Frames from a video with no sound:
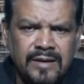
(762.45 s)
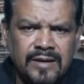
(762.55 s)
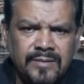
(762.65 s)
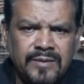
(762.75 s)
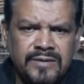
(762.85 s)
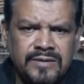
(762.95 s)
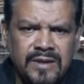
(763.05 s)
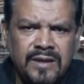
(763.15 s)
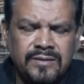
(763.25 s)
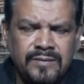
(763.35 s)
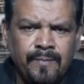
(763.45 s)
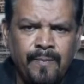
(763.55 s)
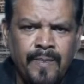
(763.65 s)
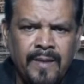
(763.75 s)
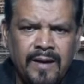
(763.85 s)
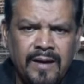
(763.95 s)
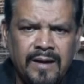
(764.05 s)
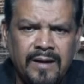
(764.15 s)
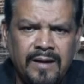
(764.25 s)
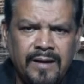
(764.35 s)
And coming to sound,
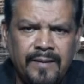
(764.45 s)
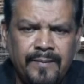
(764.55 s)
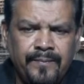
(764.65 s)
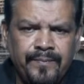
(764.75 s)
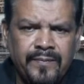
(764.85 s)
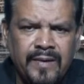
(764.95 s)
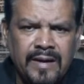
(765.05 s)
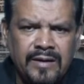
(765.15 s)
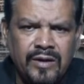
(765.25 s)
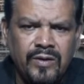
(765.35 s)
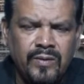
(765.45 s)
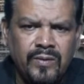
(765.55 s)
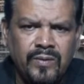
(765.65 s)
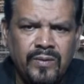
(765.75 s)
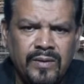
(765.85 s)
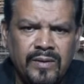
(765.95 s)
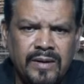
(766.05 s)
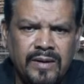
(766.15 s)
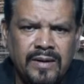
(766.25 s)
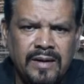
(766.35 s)
I know
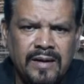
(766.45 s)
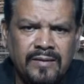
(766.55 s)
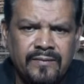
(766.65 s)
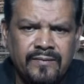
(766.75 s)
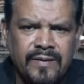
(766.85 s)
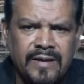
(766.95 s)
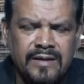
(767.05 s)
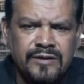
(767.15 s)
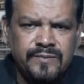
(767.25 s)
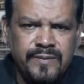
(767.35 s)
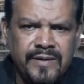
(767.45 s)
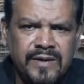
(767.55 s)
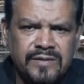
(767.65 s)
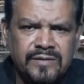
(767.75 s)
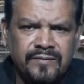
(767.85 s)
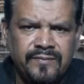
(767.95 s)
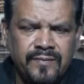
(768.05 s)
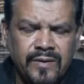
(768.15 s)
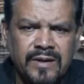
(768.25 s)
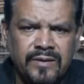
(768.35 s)
I've had experience
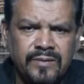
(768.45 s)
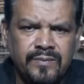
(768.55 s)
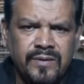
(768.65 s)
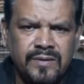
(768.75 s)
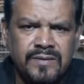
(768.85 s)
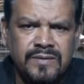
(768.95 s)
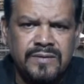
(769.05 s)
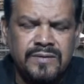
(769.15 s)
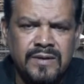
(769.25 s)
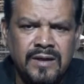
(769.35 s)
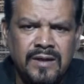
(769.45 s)
of working with producers